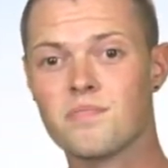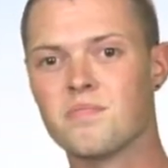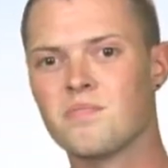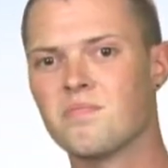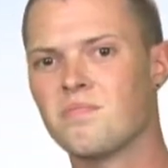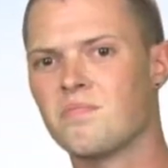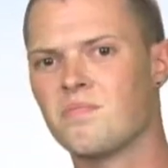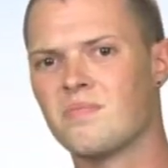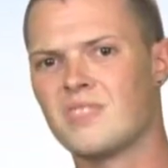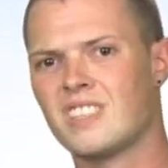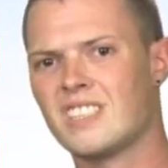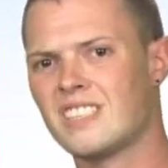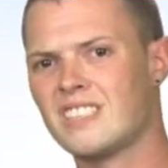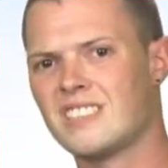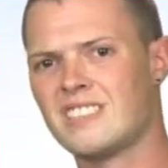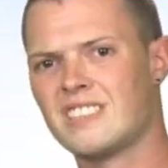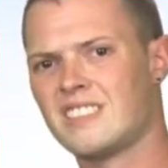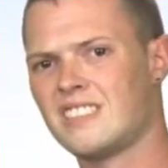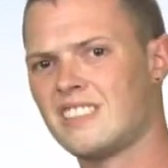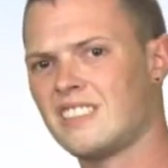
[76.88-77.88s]
you
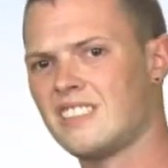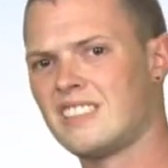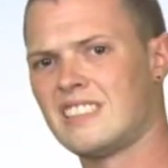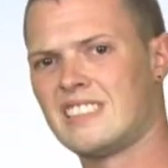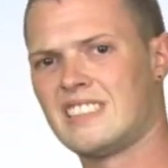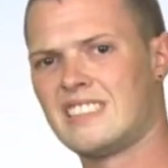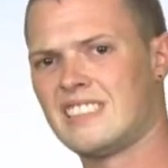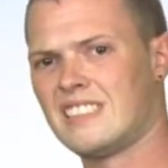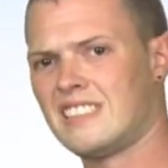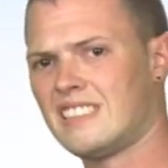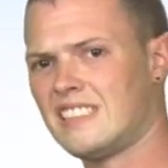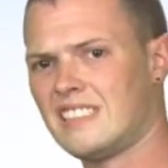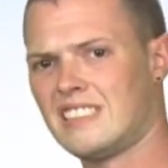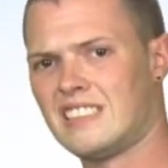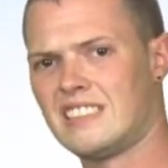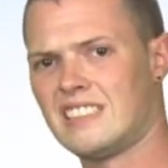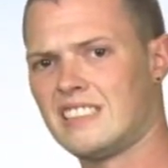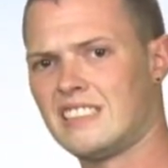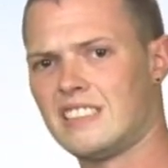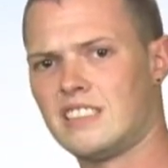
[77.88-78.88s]
cannot be denied
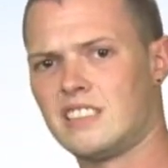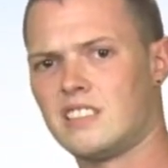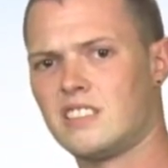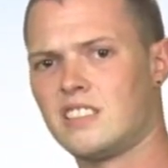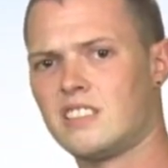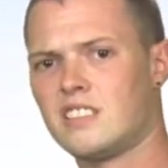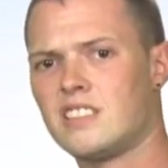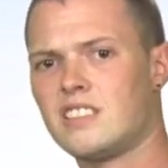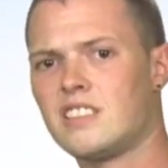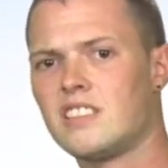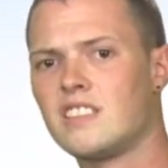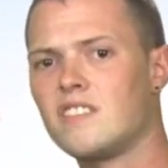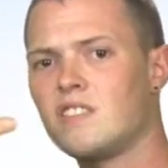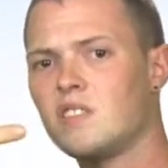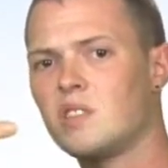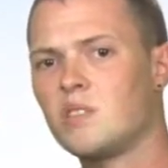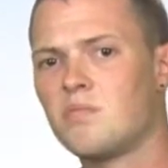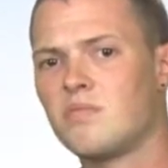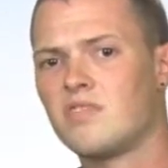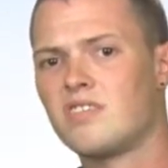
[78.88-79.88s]
the renting of an
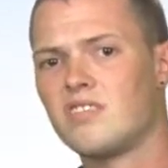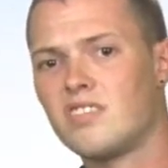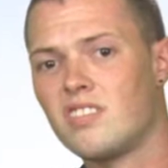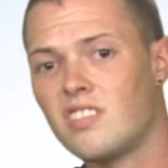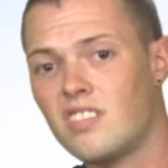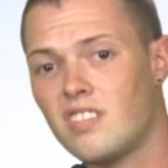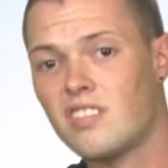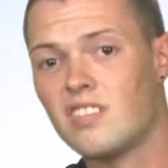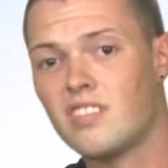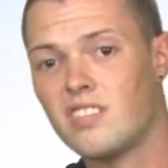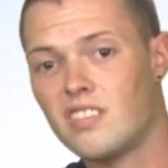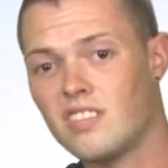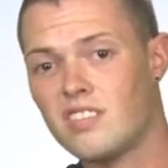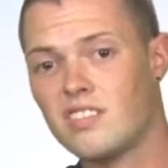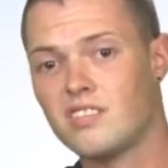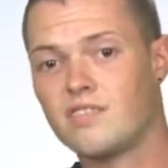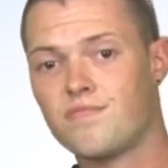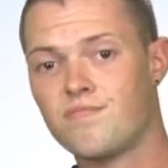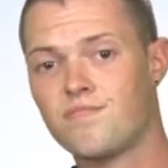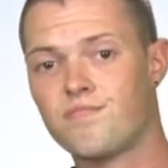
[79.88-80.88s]
apartment
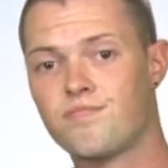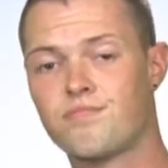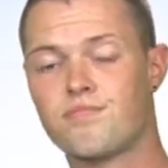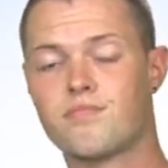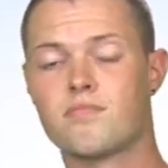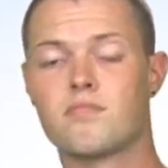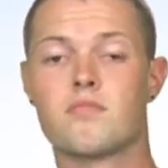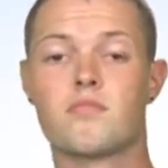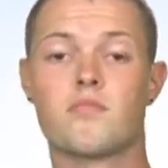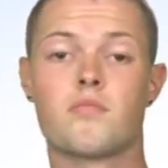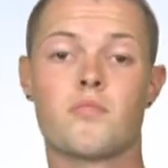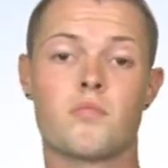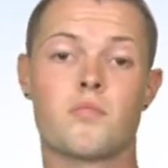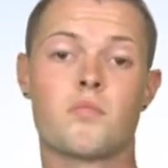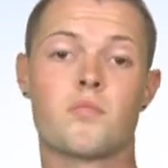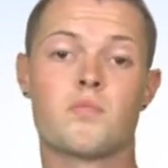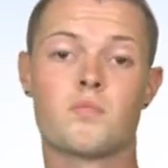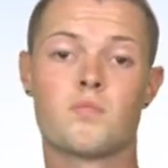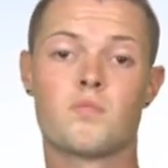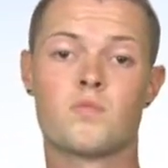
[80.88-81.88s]
because you receive
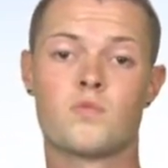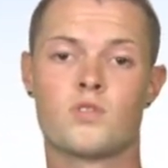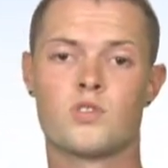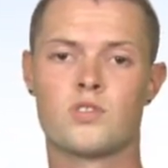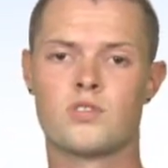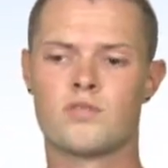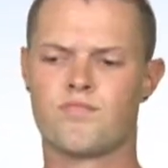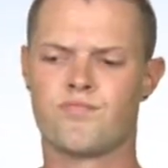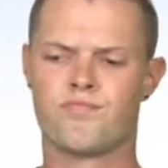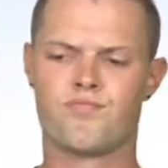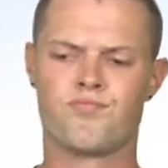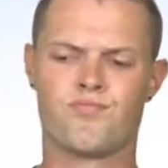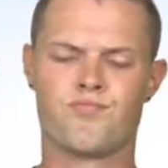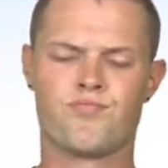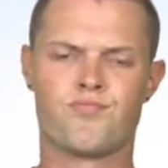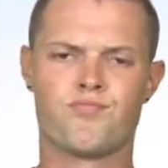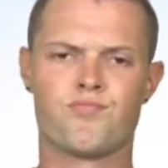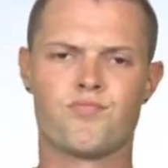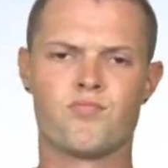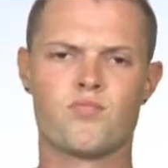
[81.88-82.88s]
social assistance.